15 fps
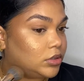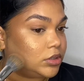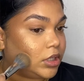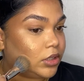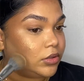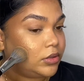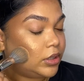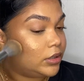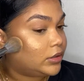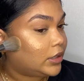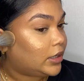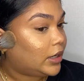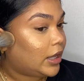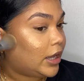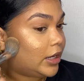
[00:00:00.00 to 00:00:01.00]
I don't like that
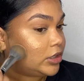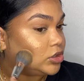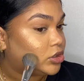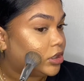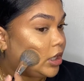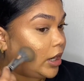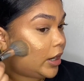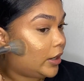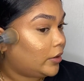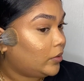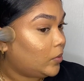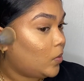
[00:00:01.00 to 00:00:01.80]
harsh line.